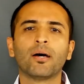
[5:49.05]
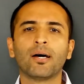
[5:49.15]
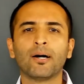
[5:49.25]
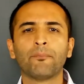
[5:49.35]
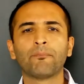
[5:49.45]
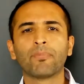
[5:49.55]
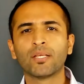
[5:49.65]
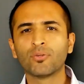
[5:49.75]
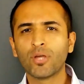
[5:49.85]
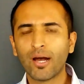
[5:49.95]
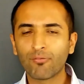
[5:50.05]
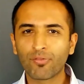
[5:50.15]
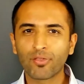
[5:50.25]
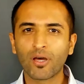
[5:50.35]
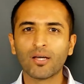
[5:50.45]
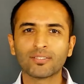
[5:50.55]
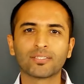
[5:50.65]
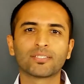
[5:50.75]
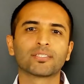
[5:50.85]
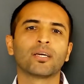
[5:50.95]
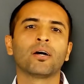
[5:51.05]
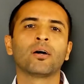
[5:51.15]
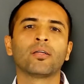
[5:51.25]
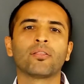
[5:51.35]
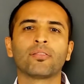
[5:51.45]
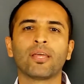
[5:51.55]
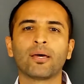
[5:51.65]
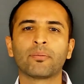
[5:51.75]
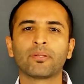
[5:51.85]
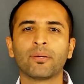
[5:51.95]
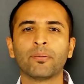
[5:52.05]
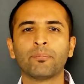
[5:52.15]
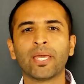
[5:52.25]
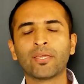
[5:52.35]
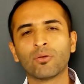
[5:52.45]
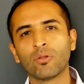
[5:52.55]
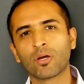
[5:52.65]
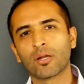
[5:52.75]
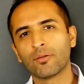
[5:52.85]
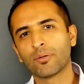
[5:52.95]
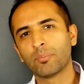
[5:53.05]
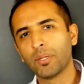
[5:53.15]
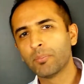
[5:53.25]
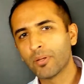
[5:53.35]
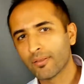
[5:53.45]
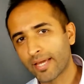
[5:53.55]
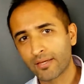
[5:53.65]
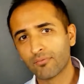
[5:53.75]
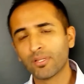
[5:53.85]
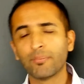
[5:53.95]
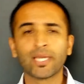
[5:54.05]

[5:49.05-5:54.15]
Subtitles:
Do you have thoughts that make you look at other people negatively,